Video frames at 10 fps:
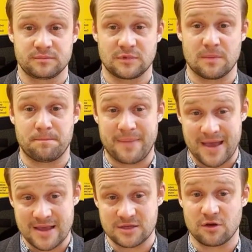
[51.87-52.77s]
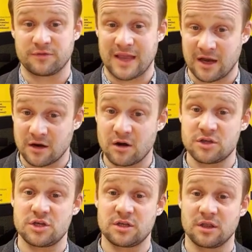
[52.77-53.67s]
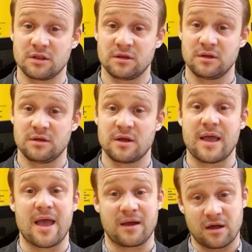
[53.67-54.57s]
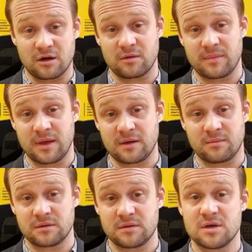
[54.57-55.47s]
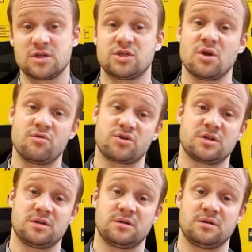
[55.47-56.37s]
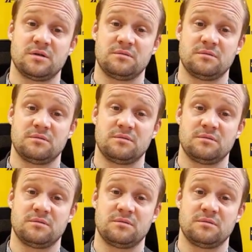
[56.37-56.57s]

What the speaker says: the pace of technological, economic, social,